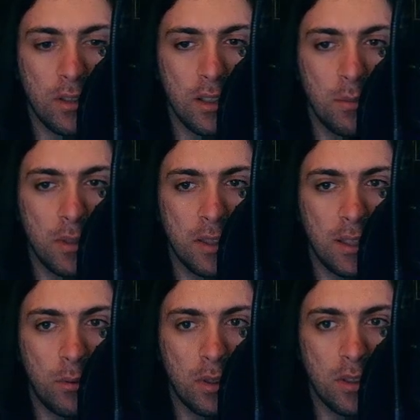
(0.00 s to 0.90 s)
here, but
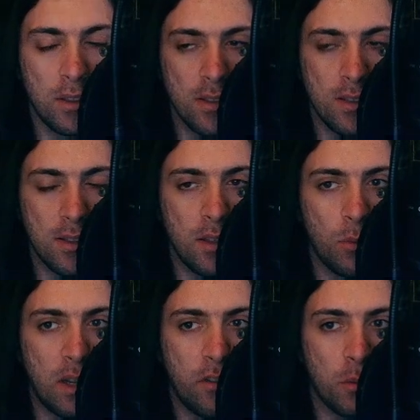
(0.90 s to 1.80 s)
I want to see the
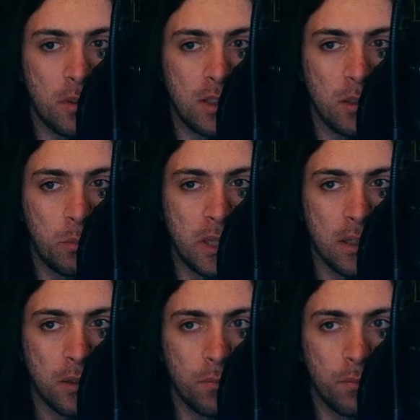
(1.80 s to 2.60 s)
waveform a little bit bigger.